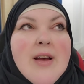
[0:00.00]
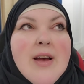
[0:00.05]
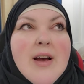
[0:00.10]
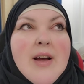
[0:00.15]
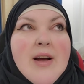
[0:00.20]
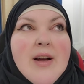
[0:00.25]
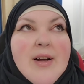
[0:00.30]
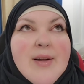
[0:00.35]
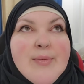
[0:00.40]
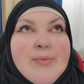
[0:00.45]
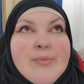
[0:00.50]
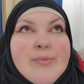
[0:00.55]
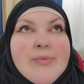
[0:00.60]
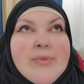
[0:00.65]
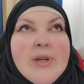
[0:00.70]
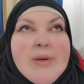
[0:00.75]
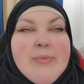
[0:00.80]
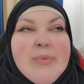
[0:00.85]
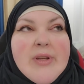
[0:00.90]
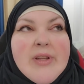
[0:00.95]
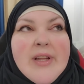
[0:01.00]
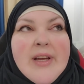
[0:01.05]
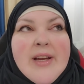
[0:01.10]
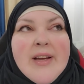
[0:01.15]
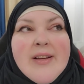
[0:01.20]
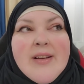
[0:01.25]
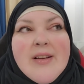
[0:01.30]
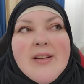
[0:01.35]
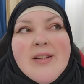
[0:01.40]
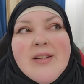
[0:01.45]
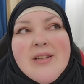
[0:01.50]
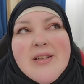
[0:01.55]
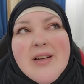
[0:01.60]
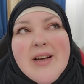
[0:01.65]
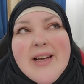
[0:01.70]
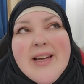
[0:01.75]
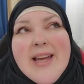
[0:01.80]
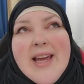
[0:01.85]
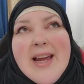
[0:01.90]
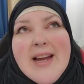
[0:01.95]
And be like,
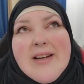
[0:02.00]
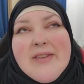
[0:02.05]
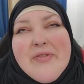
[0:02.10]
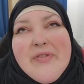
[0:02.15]
I gained